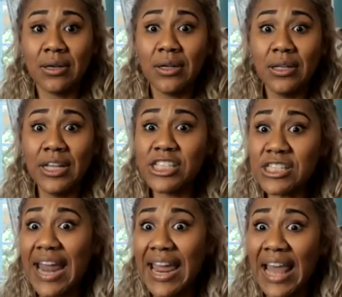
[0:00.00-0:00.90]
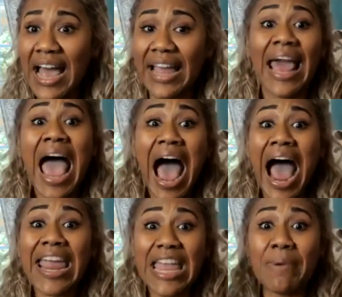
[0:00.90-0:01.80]
Listen to that line.
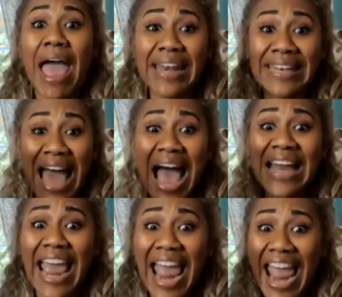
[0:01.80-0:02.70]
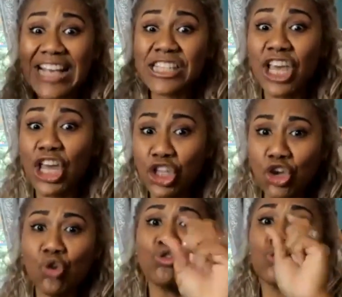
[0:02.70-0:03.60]
I am not asking
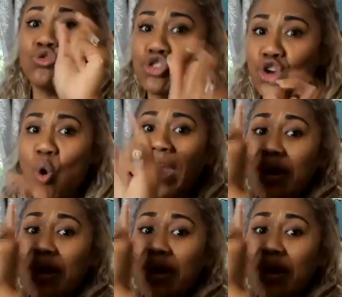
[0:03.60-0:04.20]
you to join